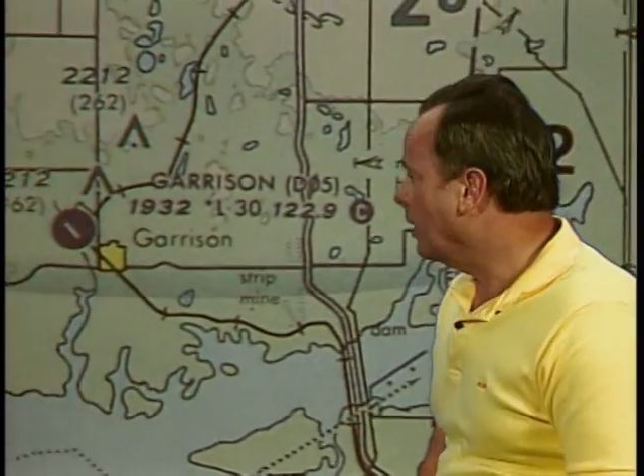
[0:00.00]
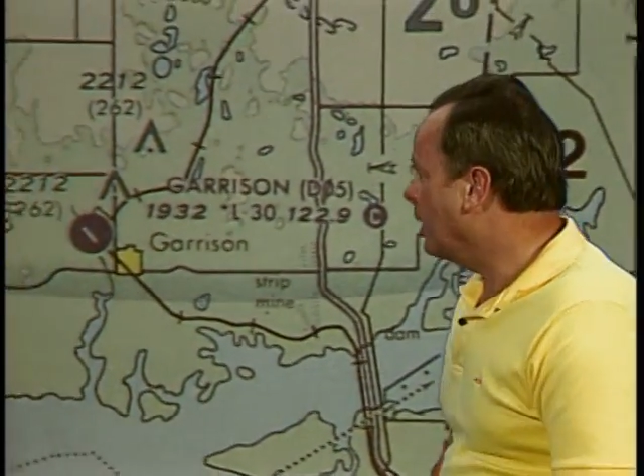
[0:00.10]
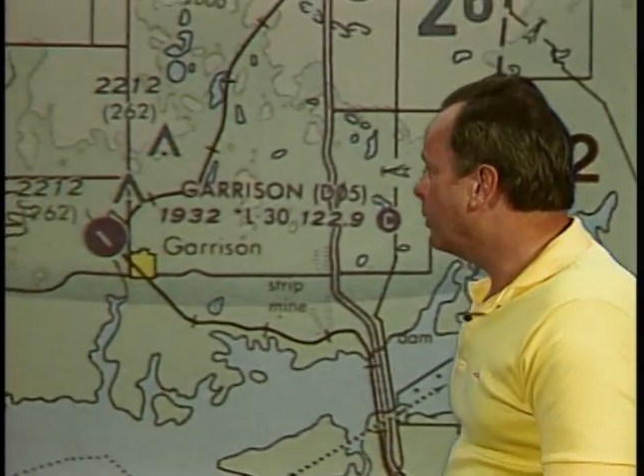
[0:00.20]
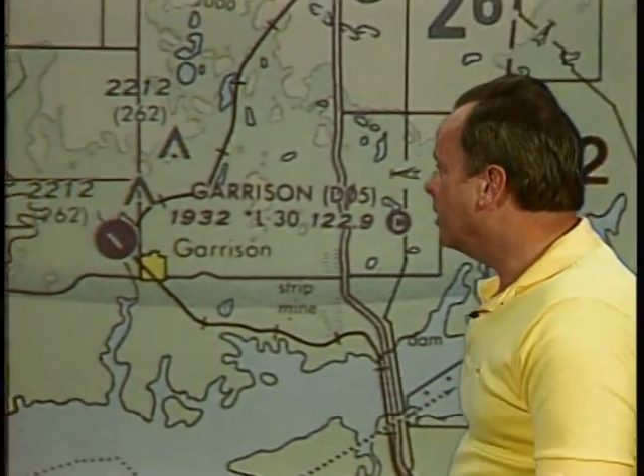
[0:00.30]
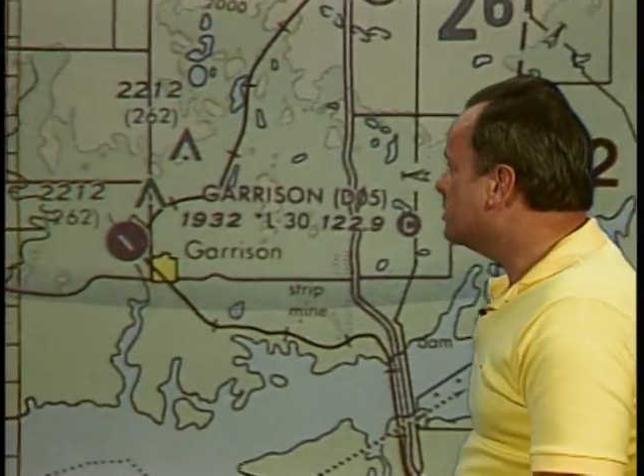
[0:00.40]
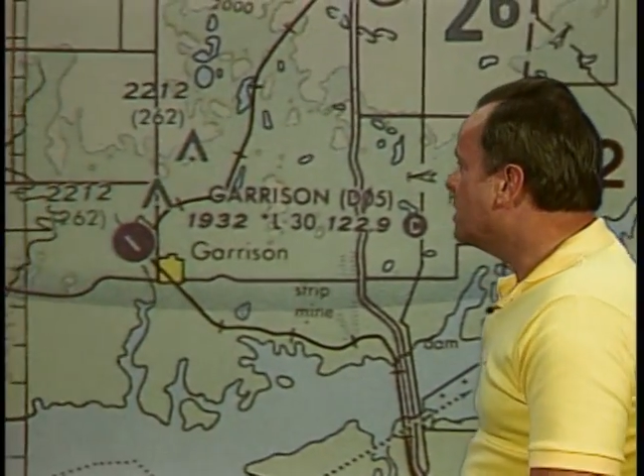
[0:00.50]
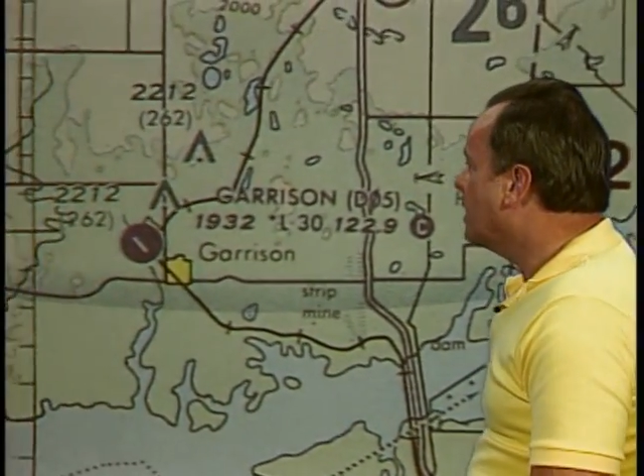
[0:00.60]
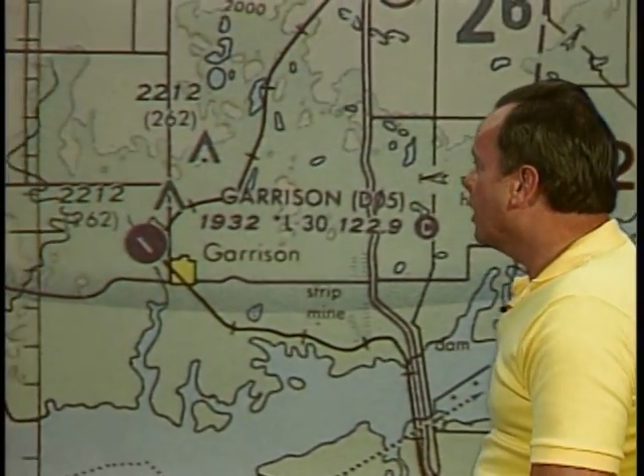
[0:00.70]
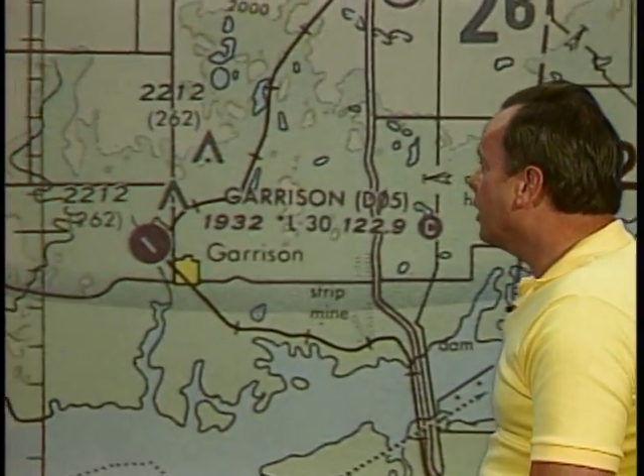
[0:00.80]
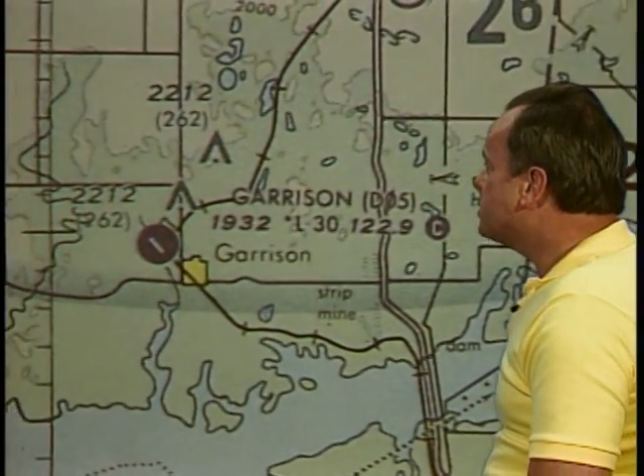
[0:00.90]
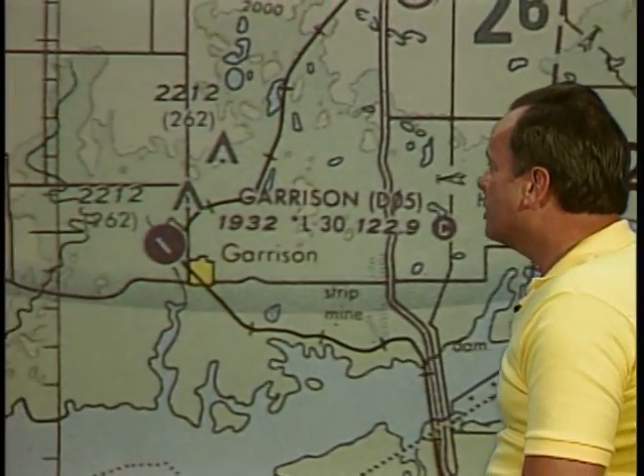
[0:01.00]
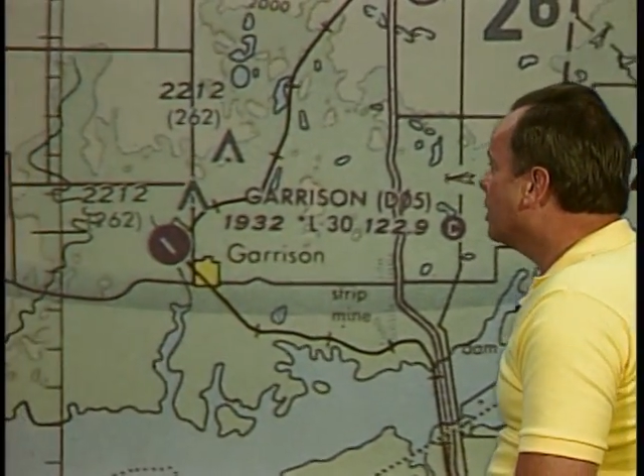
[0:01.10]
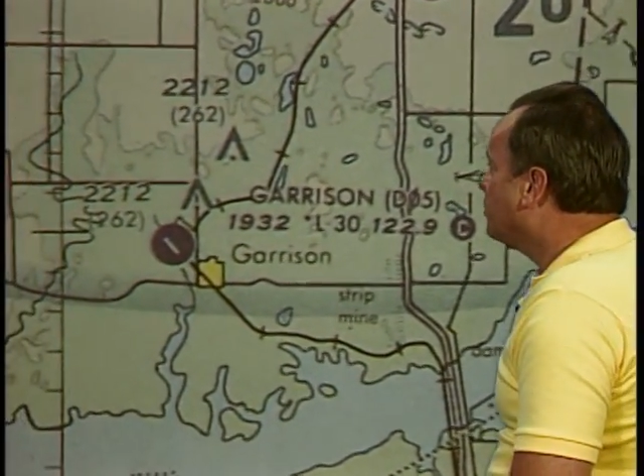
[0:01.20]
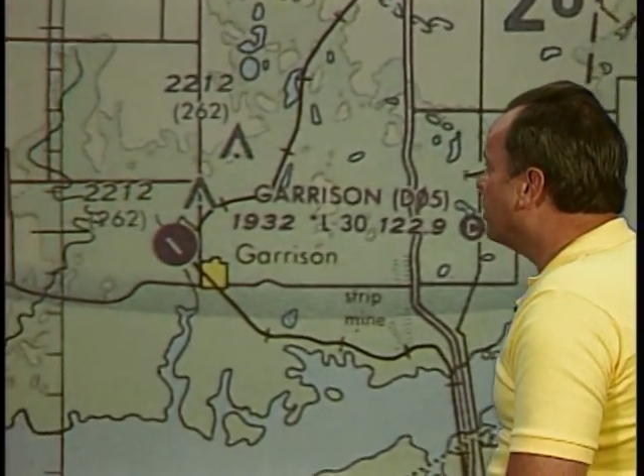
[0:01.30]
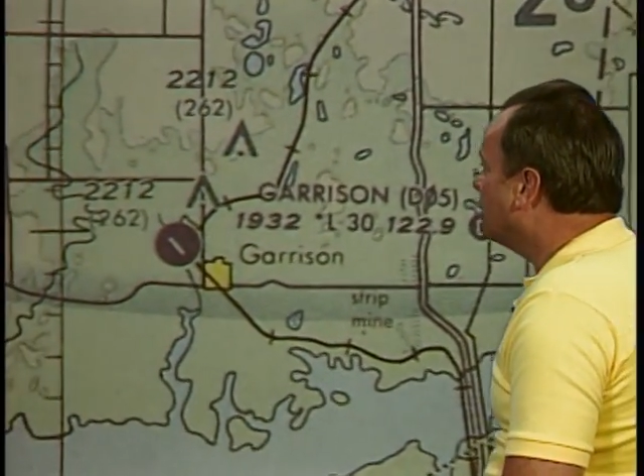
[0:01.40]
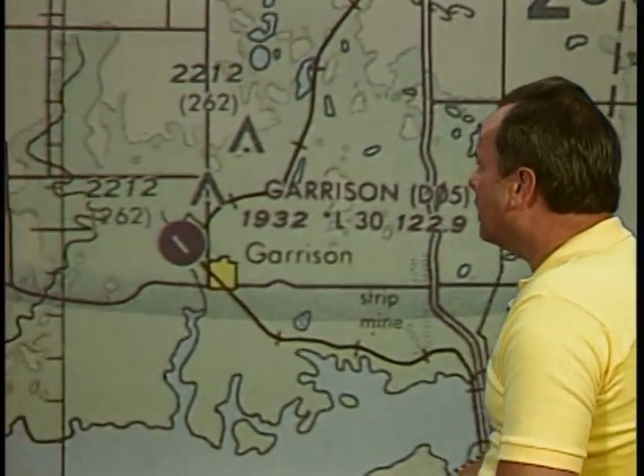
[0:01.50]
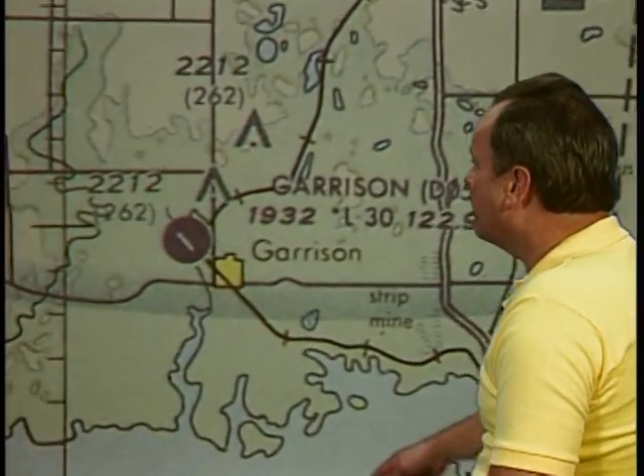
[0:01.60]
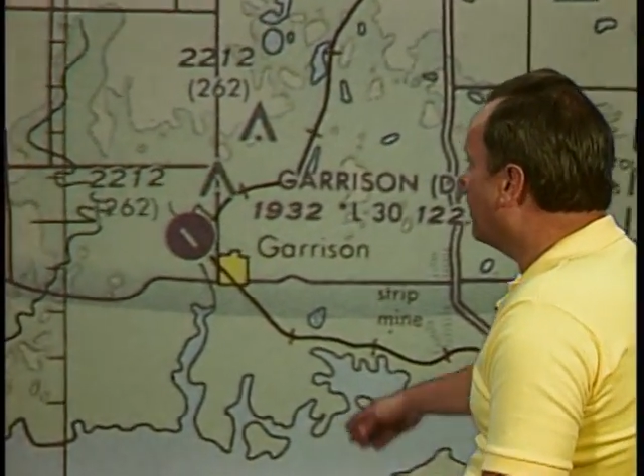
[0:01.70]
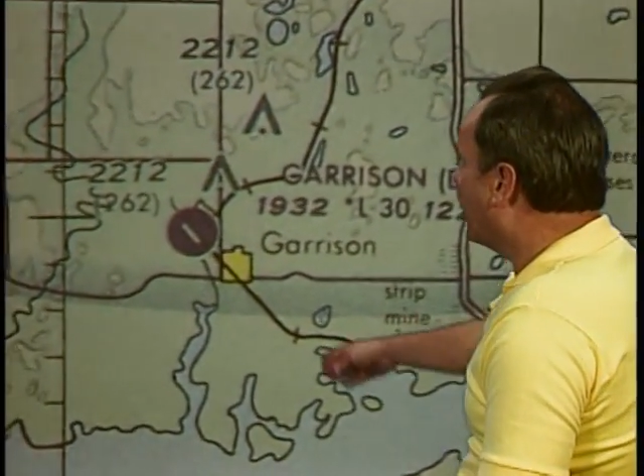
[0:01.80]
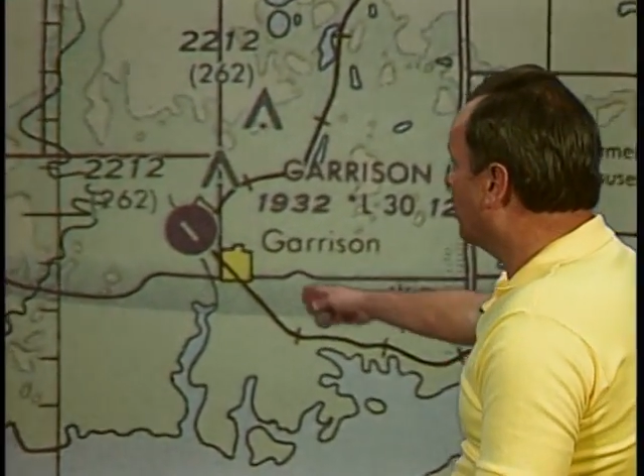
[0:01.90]
and when you see Garrison Airport, they've
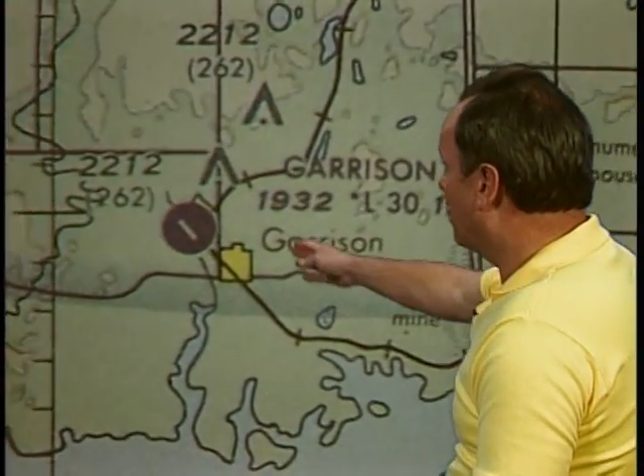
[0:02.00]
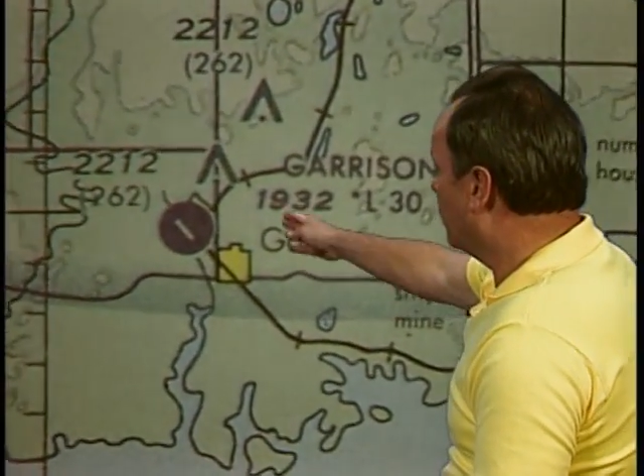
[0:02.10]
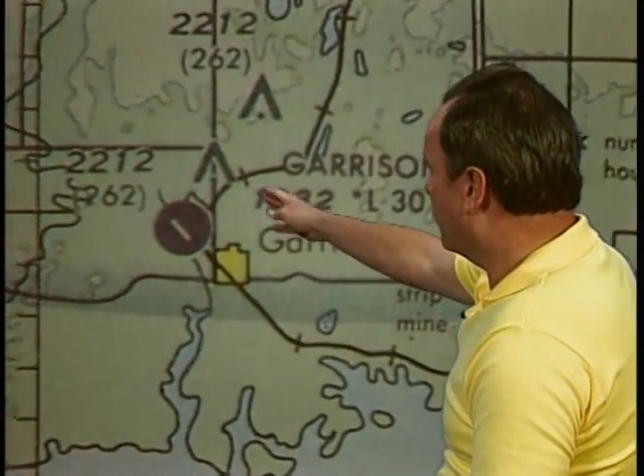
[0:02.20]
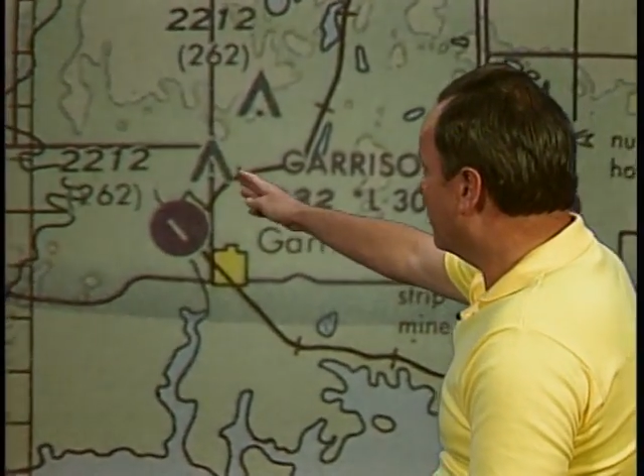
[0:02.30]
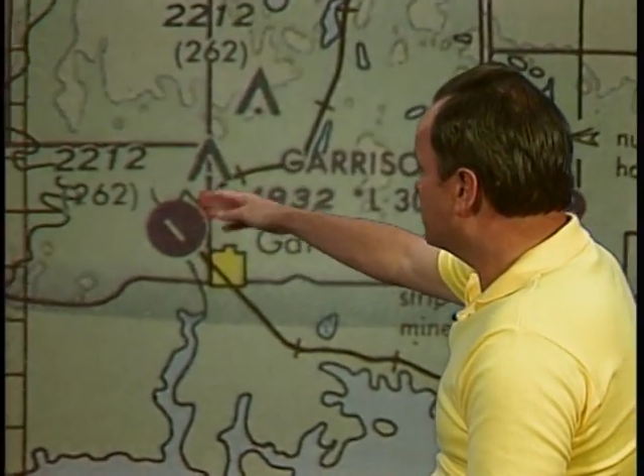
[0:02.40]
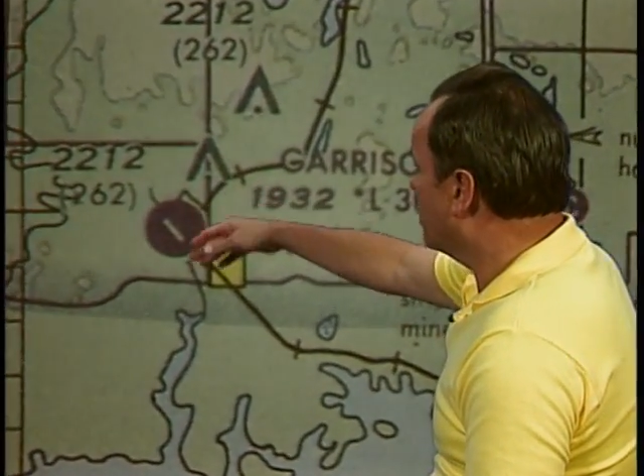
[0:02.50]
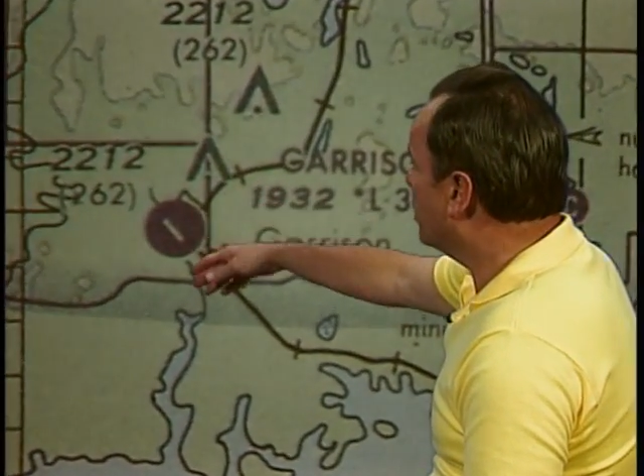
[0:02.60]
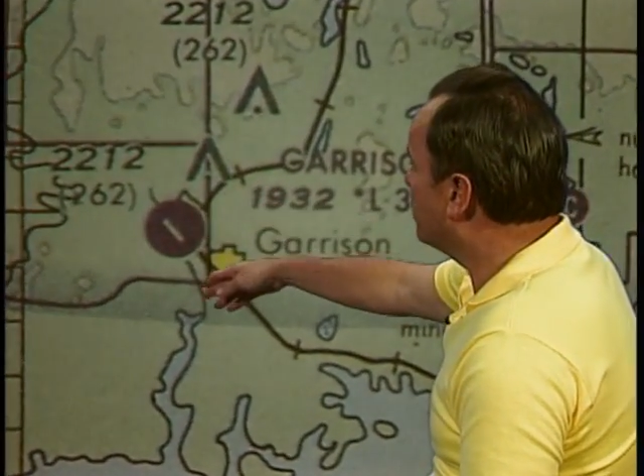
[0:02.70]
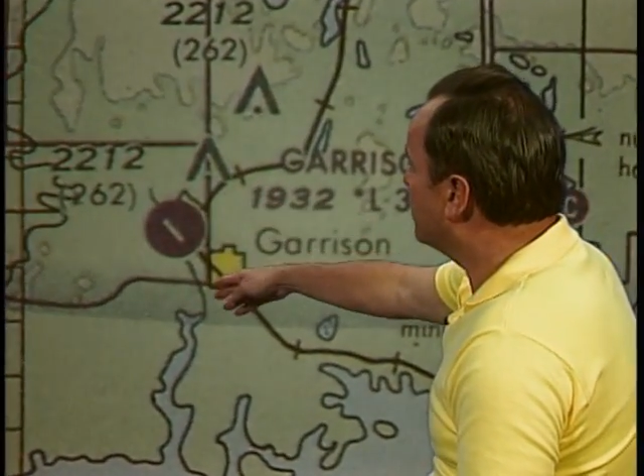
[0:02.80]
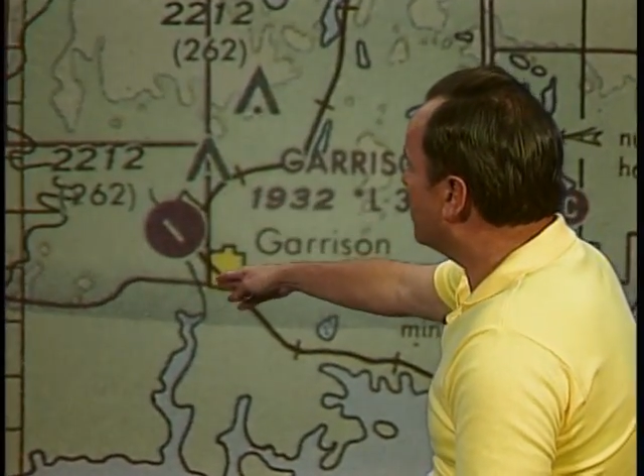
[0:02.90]
got a little red circle, but